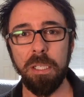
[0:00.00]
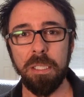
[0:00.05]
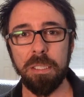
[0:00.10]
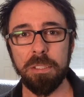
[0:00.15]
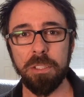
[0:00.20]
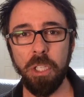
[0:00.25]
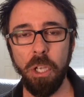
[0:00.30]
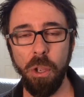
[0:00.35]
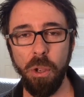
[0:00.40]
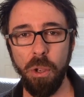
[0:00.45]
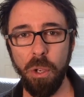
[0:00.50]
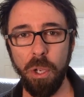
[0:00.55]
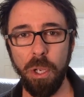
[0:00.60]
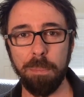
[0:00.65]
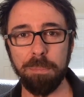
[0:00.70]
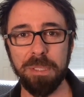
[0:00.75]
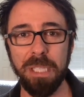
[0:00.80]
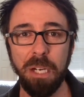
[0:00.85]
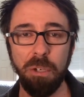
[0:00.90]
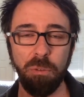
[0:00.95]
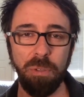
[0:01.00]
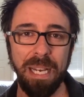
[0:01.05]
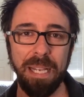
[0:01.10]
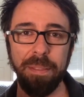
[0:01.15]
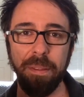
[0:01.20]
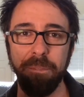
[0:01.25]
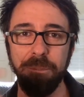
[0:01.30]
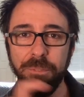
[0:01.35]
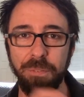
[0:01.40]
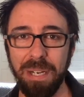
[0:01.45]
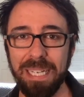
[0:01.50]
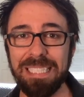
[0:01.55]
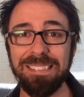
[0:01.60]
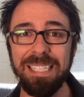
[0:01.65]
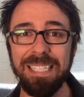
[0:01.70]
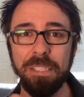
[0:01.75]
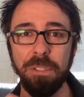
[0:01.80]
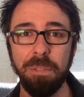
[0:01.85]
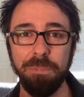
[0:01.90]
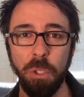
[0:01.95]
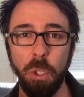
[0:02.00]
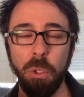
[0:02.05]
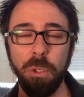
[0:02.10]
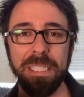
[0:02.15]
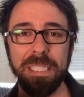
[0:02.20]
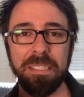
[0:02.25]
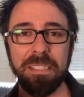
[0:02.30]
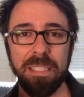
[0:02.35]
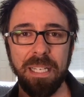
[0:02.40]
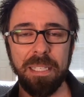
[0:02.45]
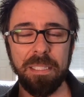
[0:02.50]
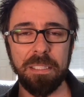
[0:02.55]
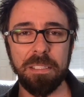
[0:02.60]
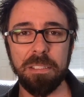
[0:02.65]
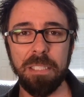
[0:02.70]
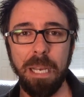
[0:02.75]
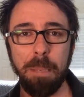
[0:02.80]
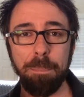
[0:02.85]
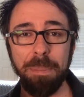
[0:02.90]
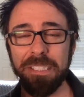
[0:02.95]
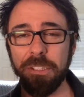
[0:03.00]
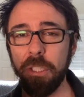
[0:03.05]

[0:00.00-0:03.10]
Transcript: terms around the phrase that you've already started to type in.